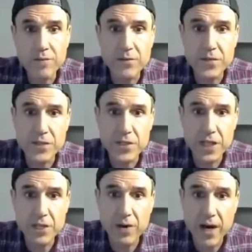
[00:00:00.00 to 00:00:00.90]
for the C
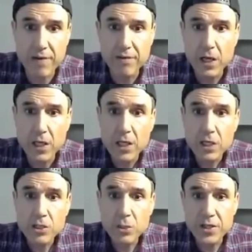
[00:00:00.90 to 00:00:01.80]
drive.
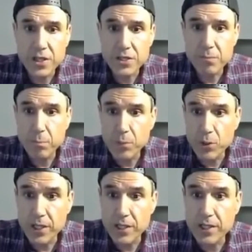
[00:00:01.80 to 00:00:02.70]
So we just
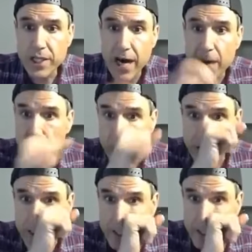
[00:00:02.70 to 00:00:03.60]
booted the
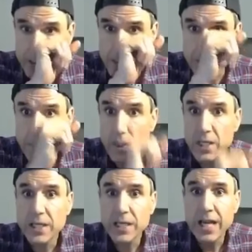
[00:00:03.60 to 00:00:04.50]
operating system,
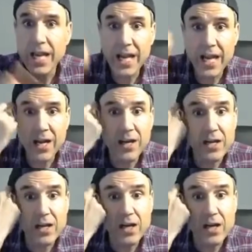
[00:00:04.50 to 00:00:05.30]
and